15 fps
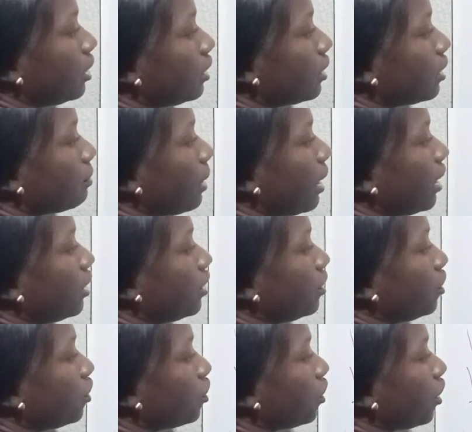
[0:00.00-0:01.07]
This is my
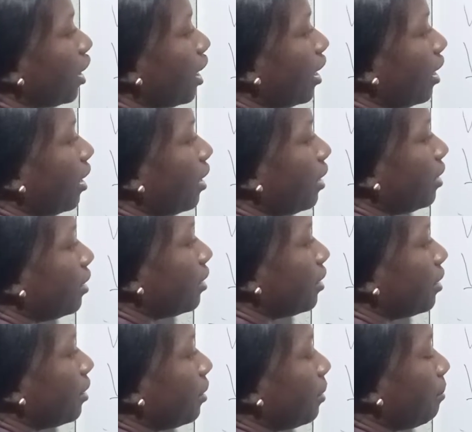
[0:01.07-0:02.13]
initial
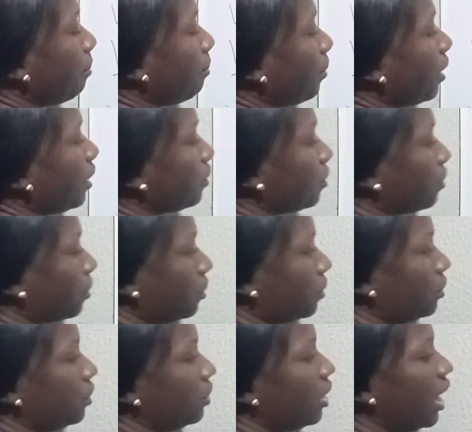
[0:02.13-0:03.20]
pressure.
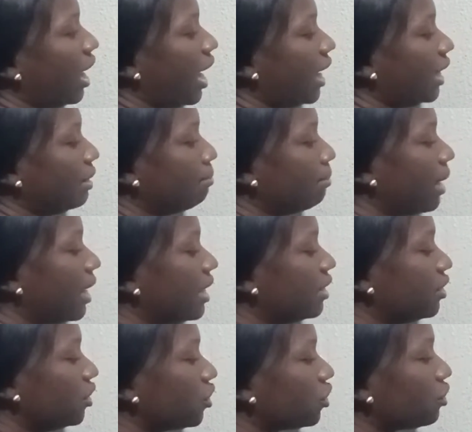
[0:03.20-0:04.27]
And my
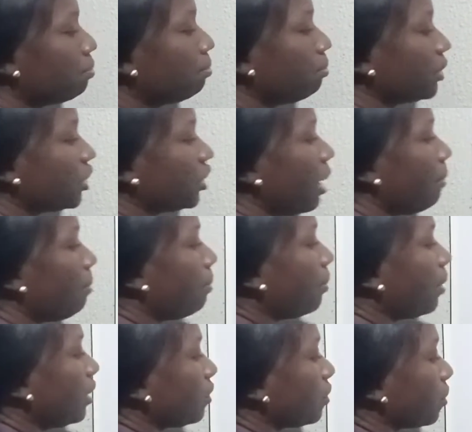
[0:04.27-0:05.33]
initial
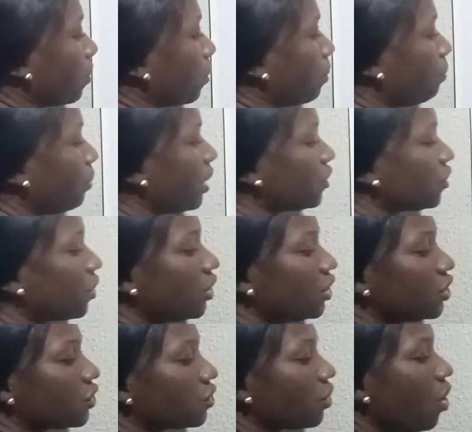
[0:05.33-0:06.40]

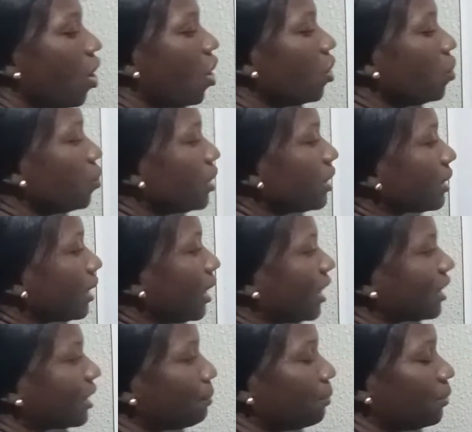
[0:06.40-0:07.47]
pressure is always
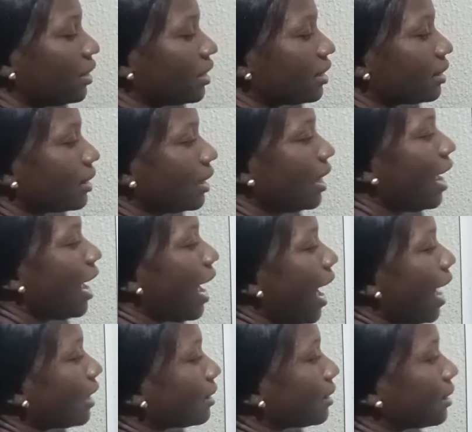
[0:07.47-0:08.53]
expressed
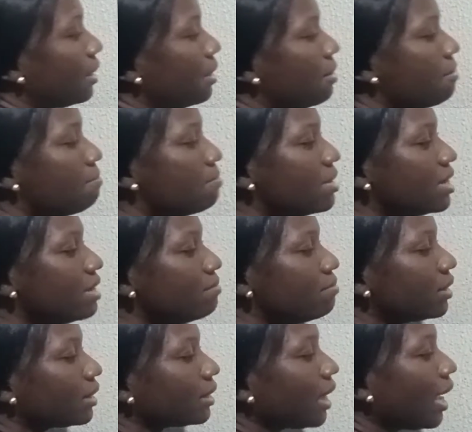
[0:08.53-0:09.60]
as
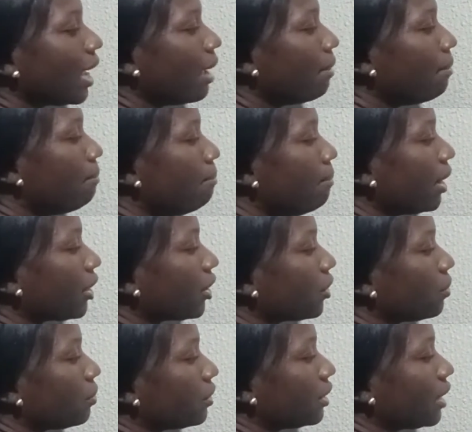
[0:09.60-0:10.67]
millimeter
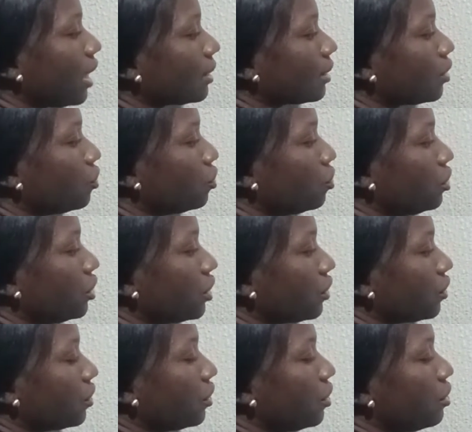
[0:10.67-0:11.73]
mercury. That's the
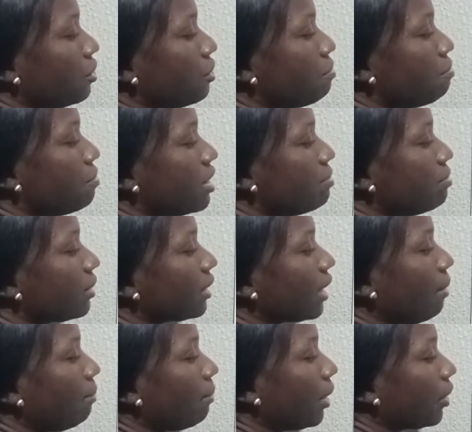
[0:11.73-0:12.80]
unit,
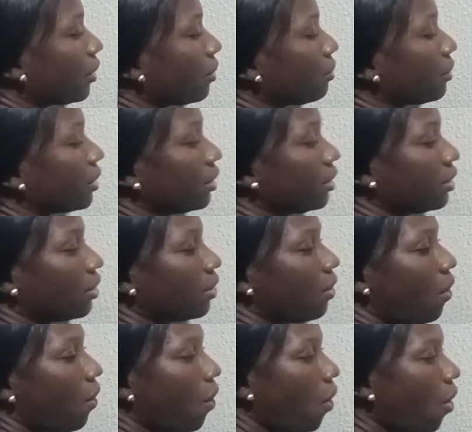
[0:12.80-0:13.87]
millimeter mercury,
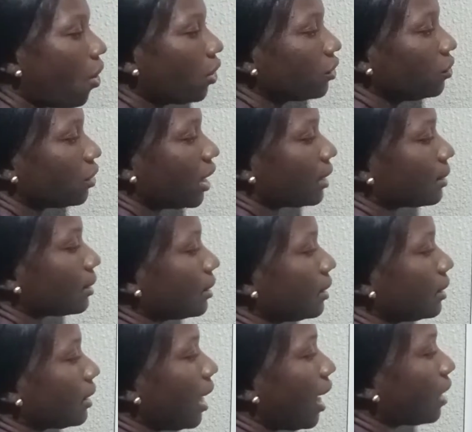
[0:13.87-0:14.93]
or you can
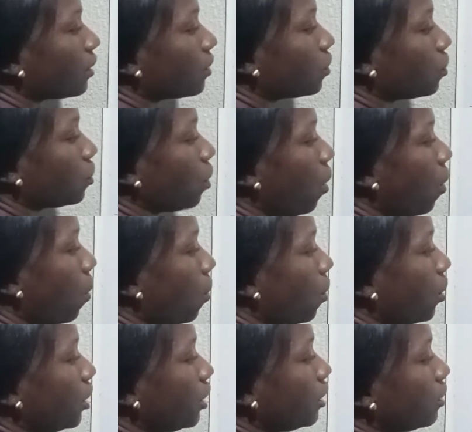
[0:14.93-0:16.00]
see it as
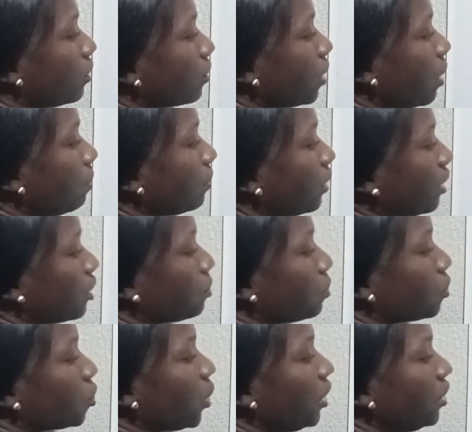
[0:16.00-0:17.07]
torr in some
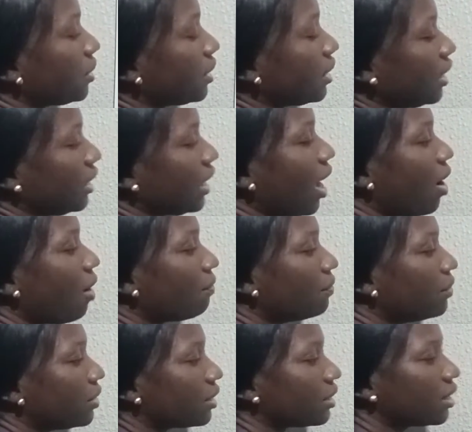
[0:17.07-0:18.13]
textbooks. When you see either
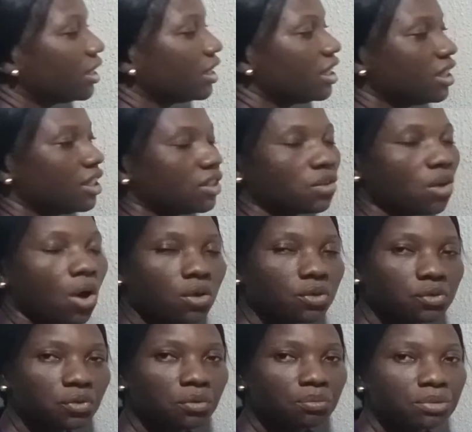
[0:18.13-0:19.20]
of these, it
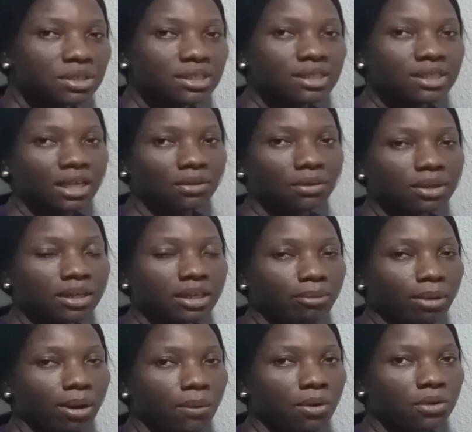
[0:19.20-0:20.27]
also means they are talking
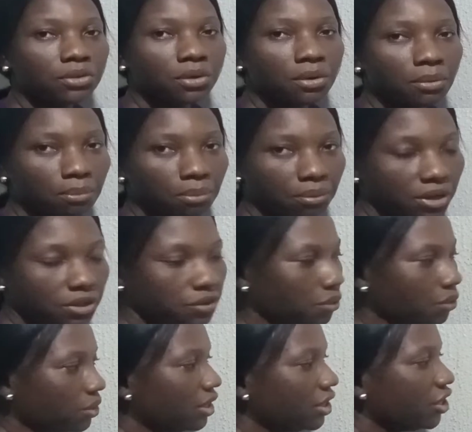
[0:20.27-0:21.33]
about what?
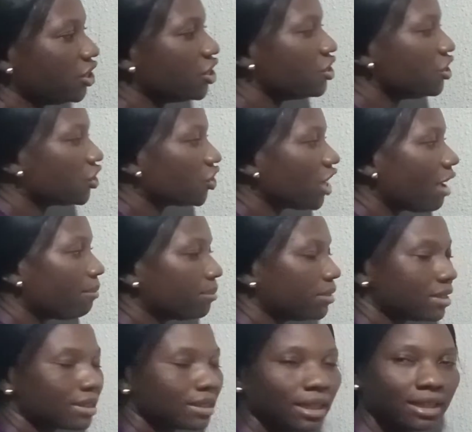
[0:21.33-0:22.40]
Pressure. Initial
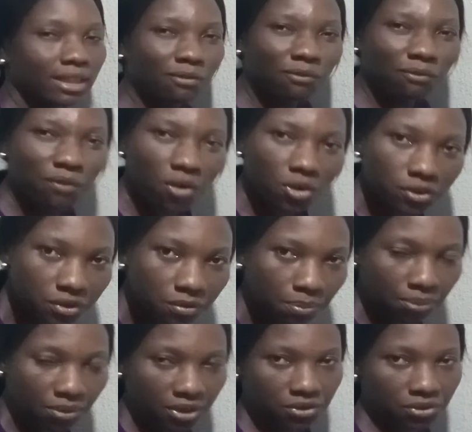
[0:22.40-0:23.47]
means the
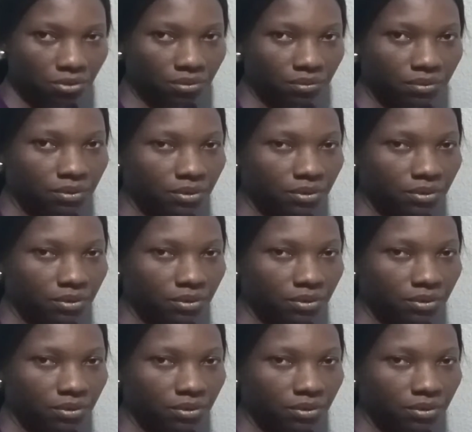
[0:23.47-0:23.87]
first pressure.